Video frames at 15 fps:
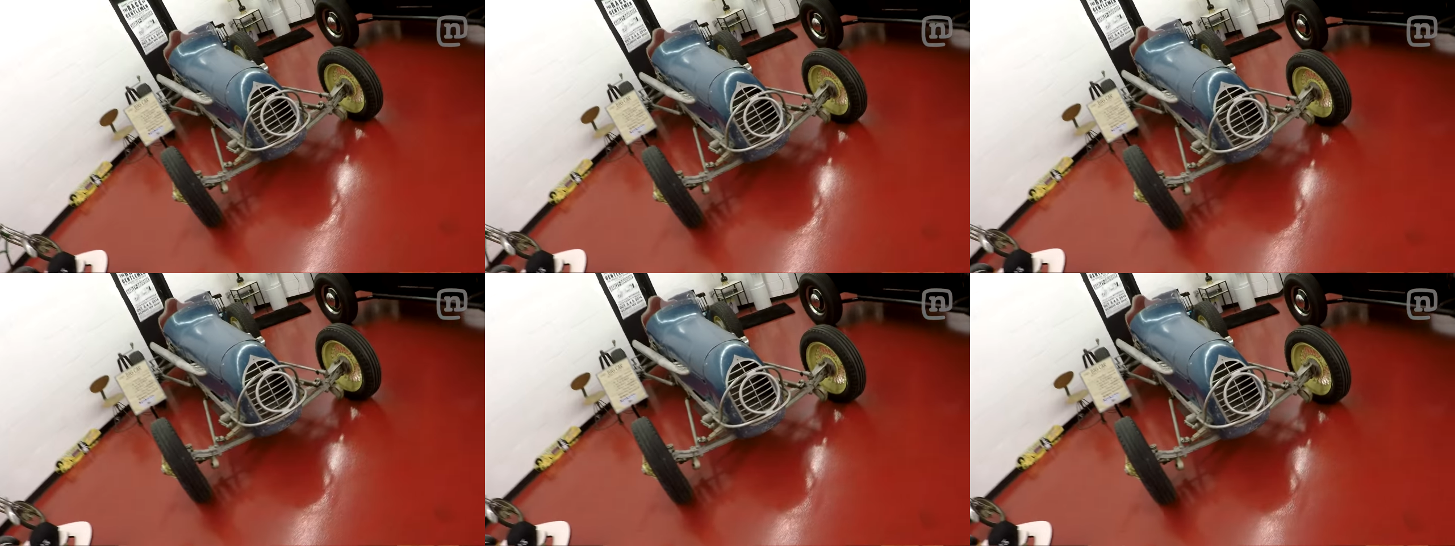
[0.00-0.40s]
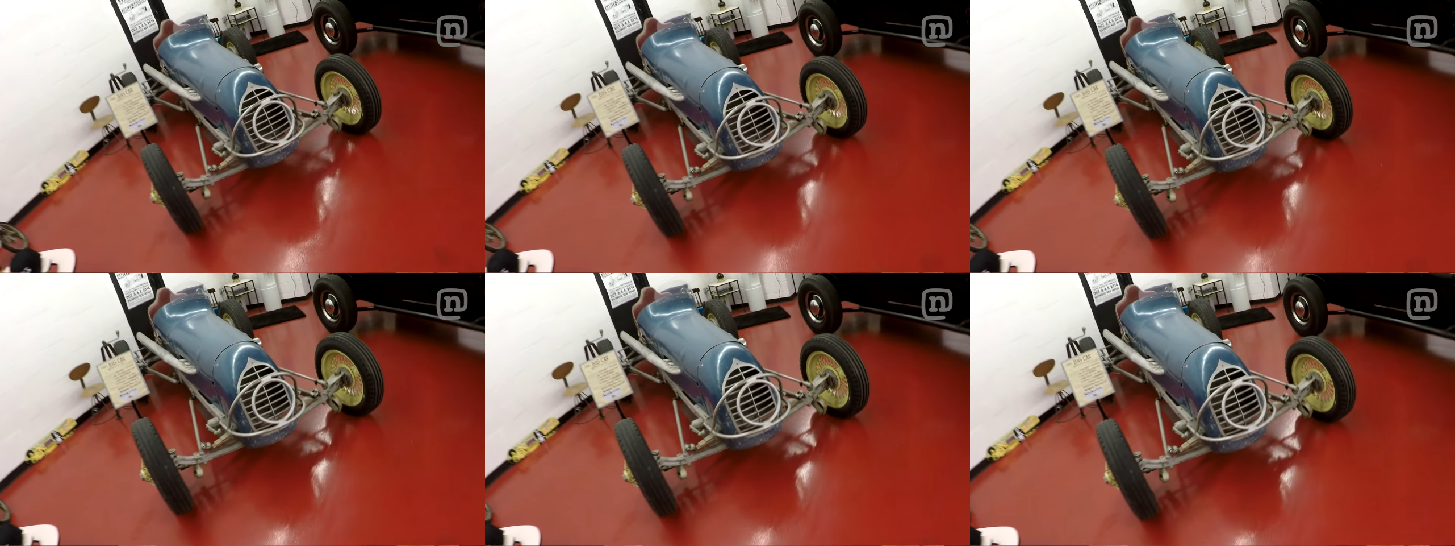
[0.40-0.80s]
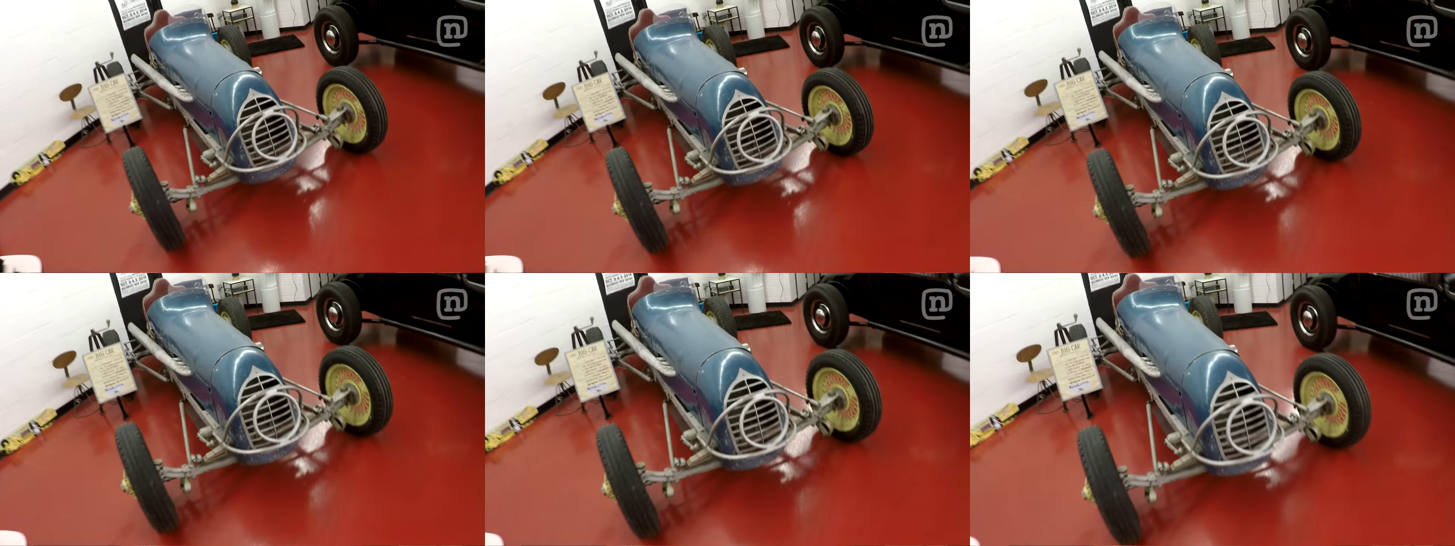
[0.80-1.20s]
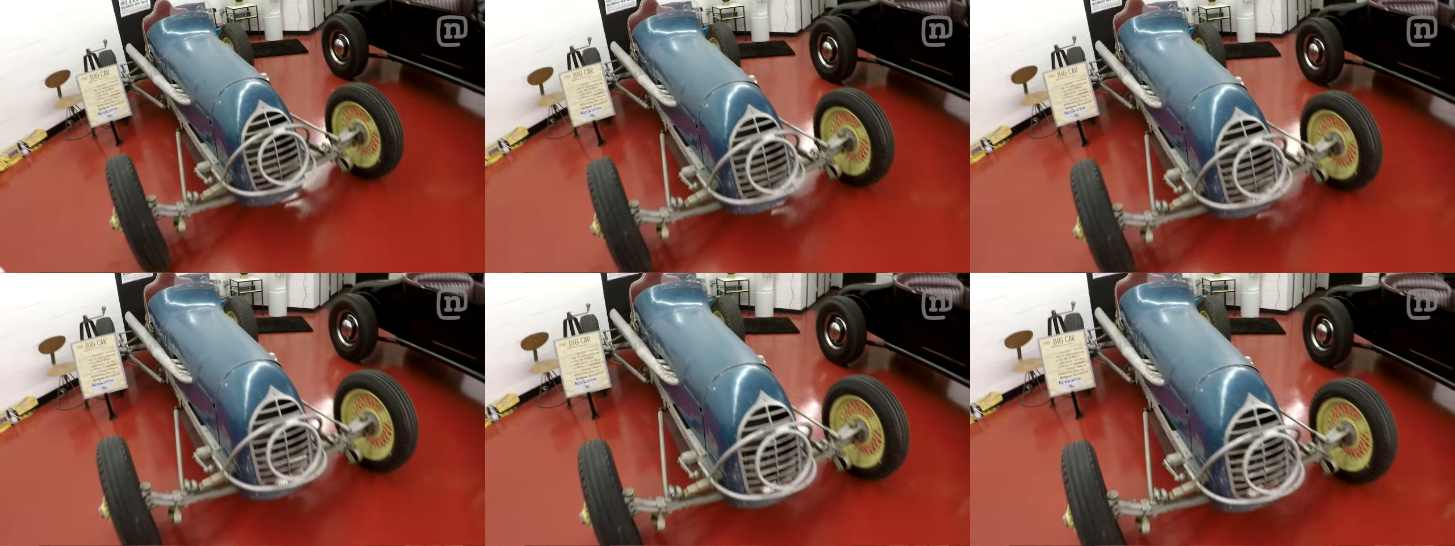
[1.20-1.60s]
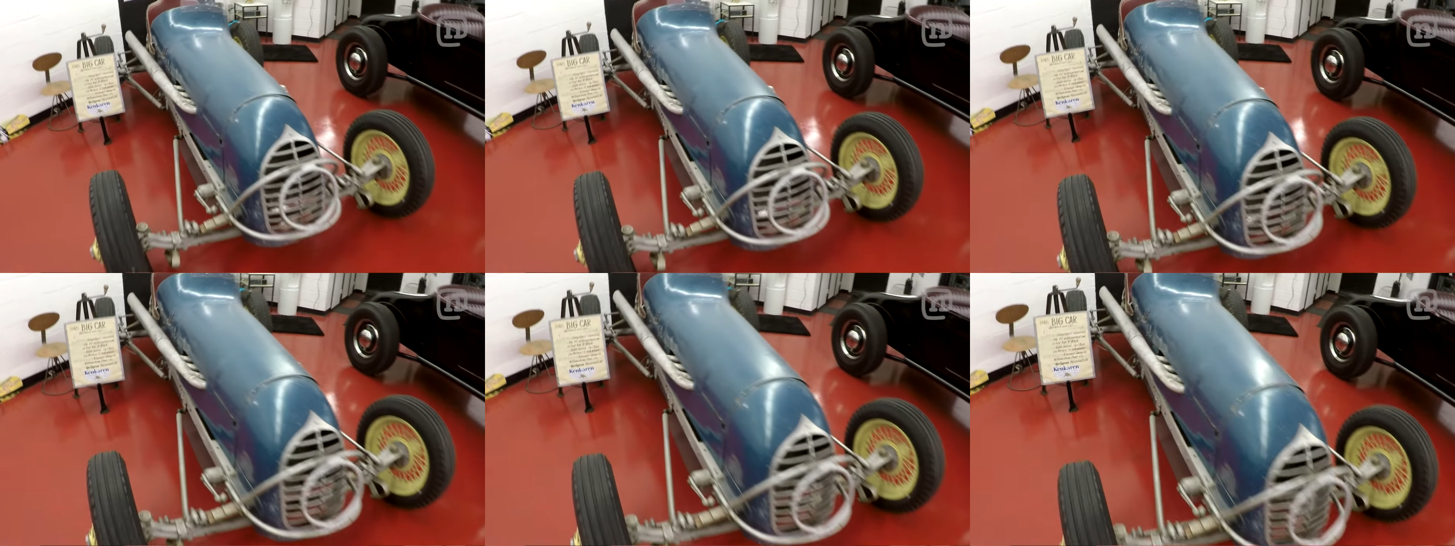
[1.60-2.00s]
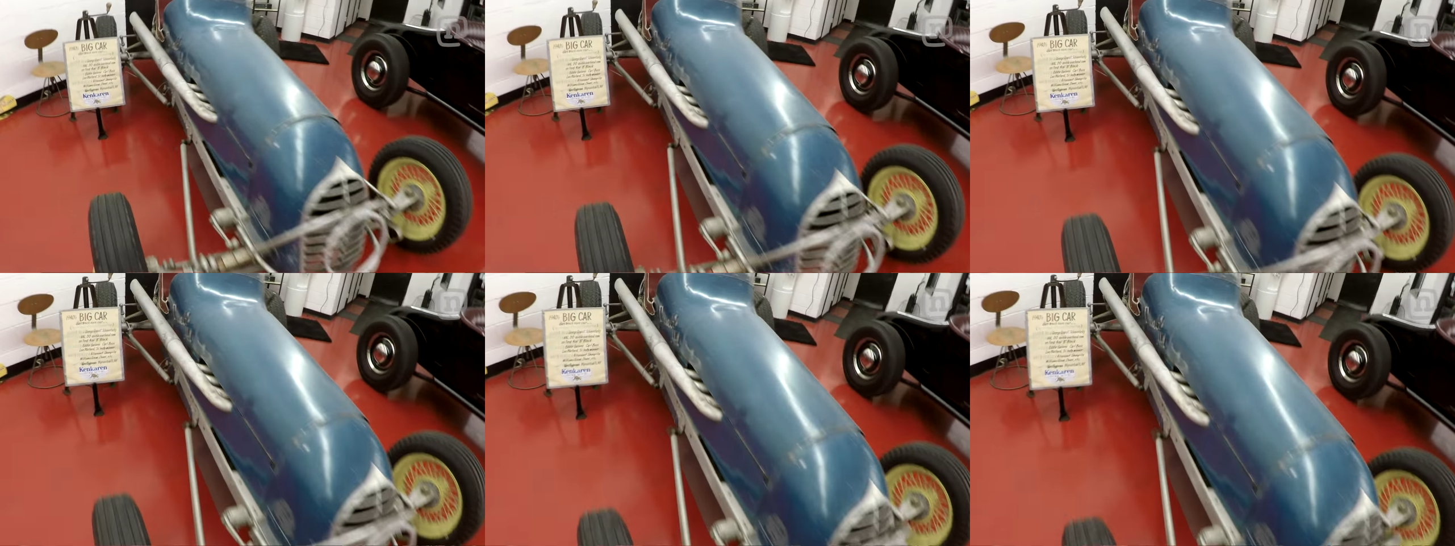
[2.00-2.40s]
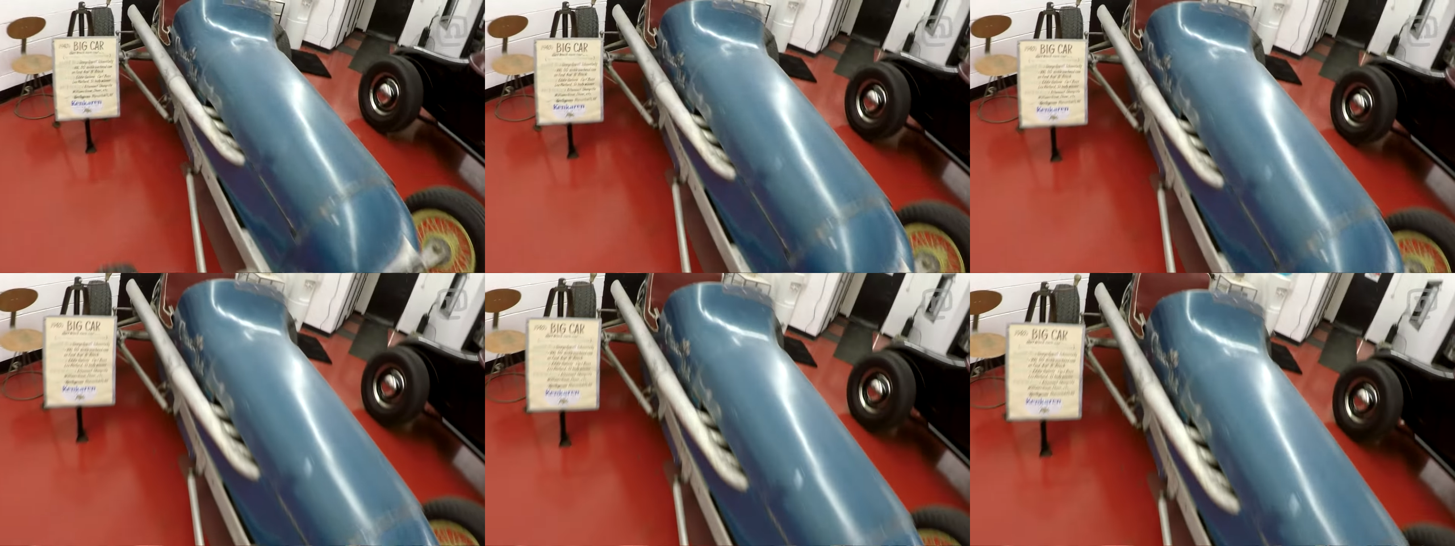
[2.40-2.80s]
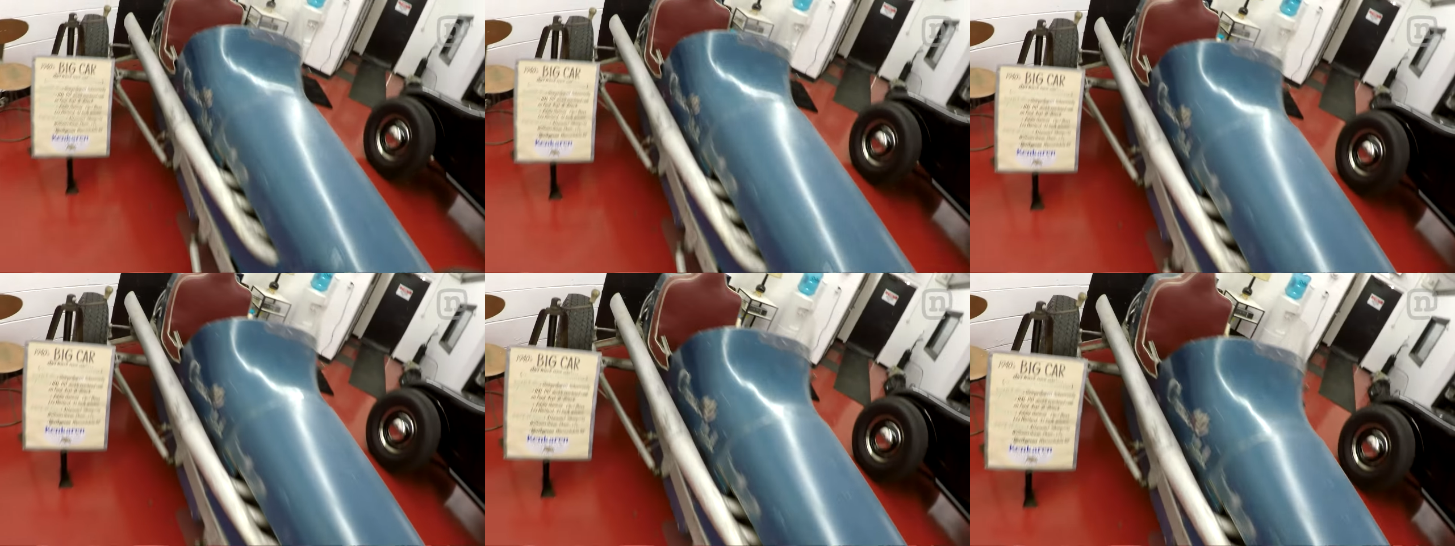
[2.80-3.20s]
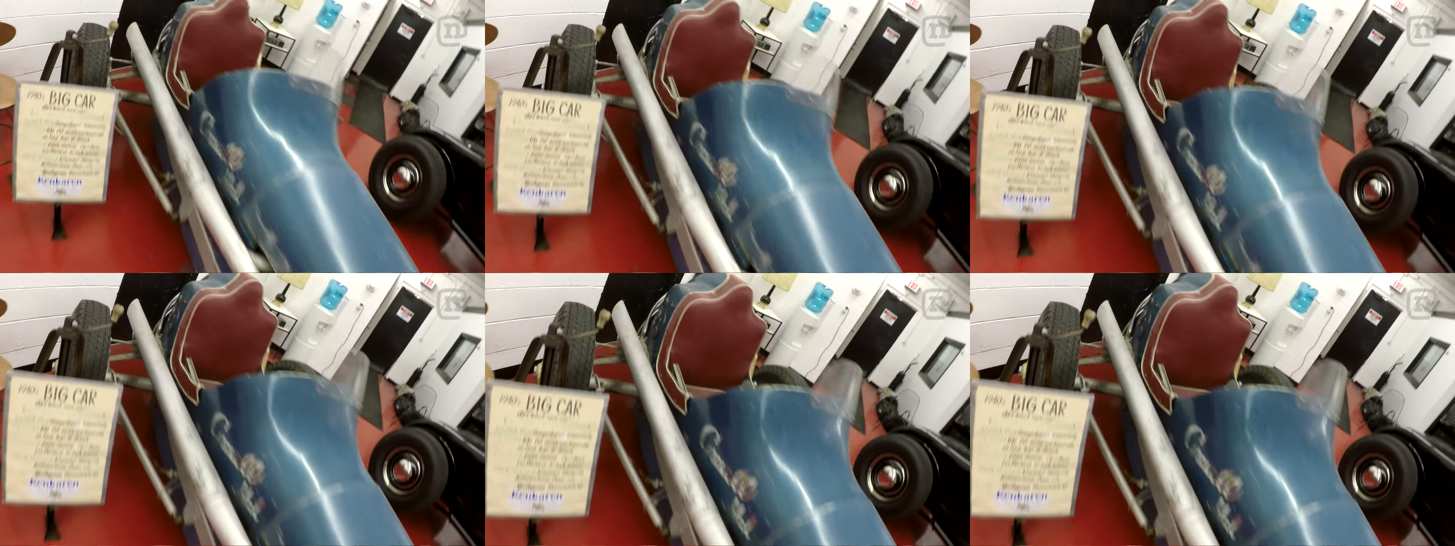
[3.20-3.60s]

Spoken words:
(no speaker visible)